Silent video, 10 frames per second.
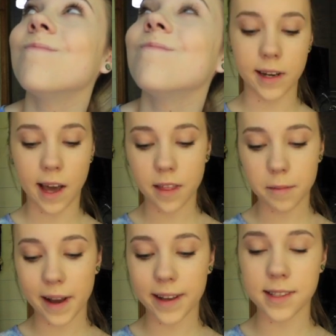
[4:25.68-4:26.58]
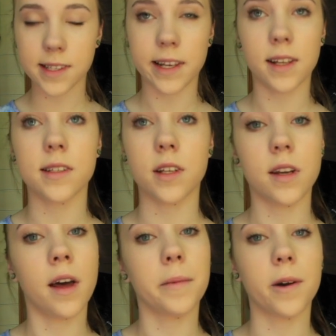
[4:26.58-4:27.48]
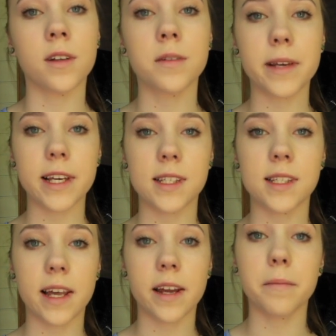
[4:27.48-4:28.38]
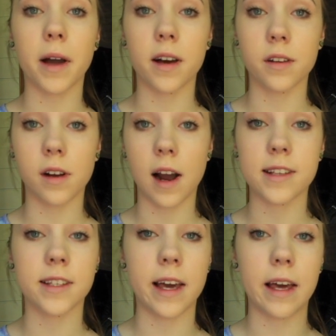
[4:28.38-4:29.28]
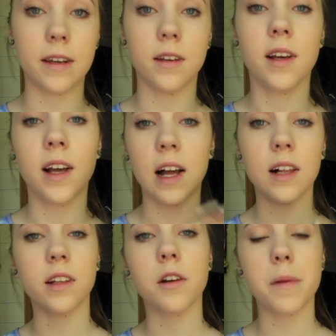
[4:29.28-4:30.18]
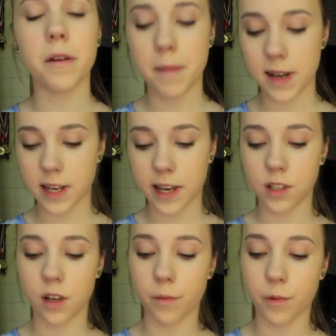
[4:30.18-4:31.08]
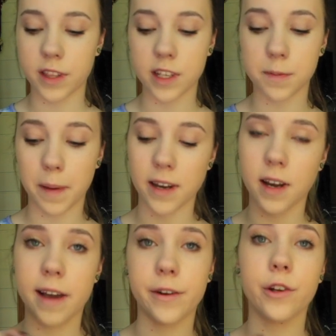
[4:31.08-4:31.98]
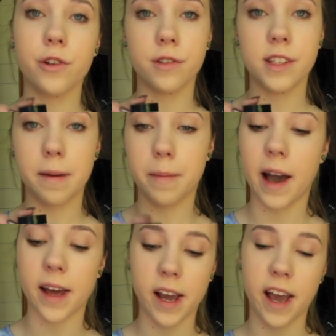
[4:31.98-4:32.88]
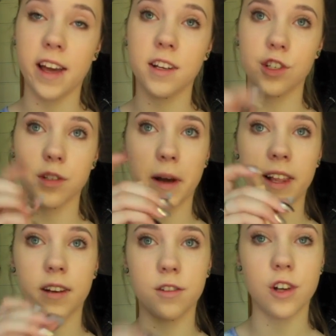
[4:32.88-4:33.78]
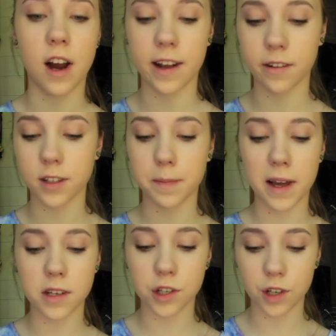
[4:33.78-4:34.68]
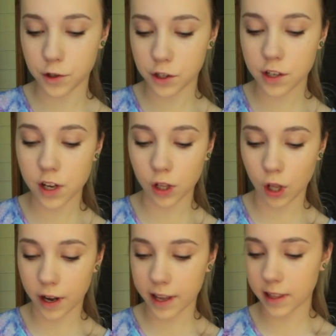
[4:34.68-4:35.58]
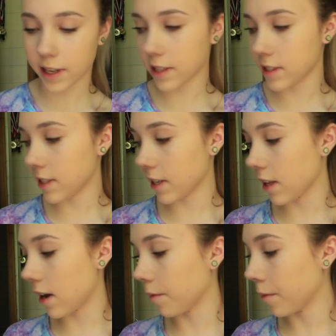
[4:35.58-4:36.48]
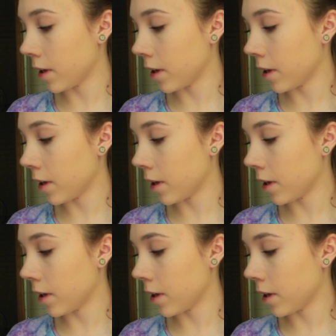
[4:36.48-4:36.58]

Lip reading: Now that my concealer's on, I'm going to be setting my under eyes and a little bit of my T-zone with this Ben Nye Neutral Set Powder and just my little triangle sponge, just to lock in the concealer.